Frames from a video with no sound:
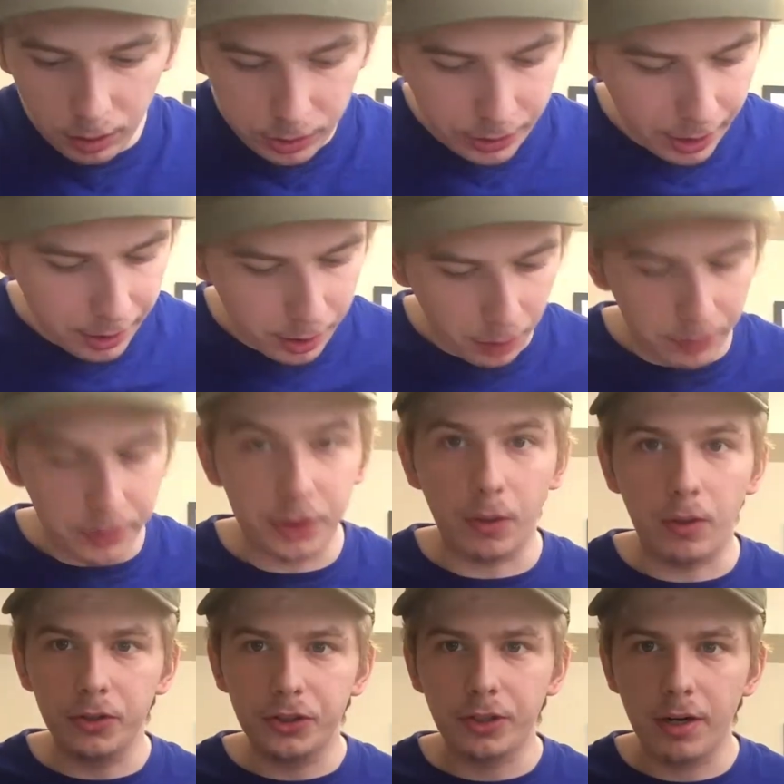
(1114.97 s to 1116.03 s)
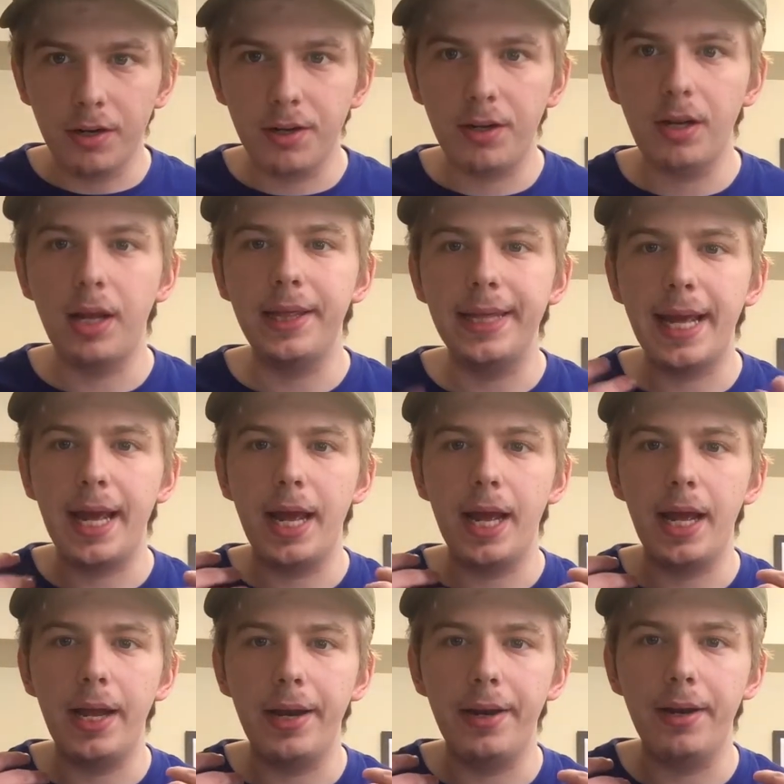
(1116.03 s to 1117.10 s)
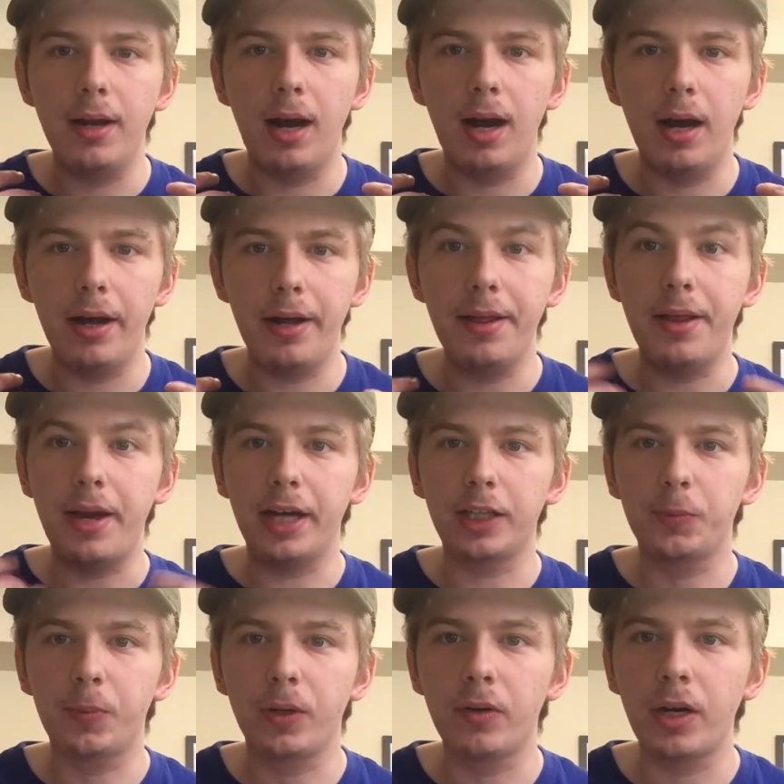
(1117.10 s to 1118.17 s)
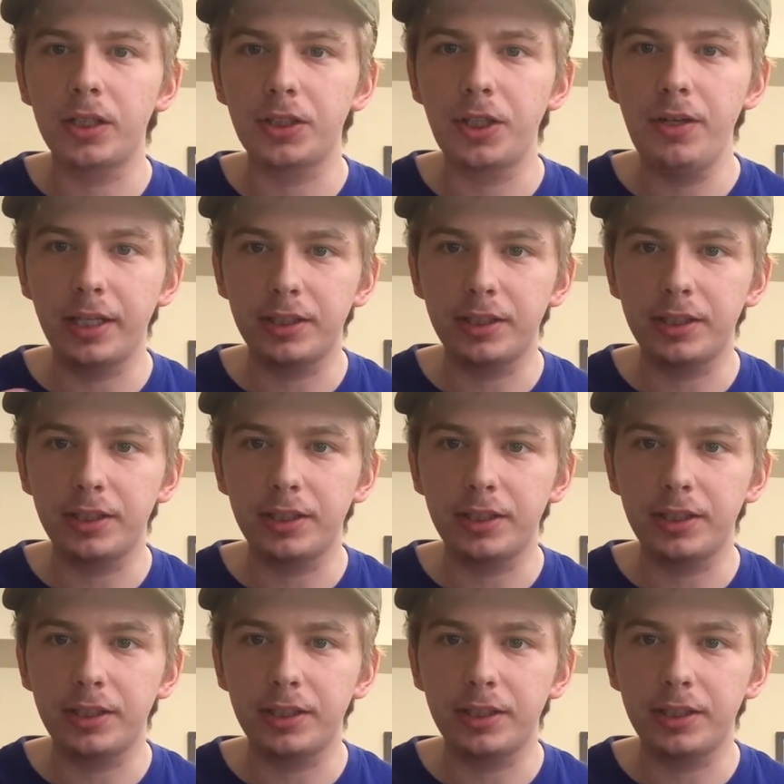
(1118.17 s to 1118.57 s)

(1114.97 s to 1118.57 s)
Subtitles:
let's get it going. So I'll start, and then the next progression,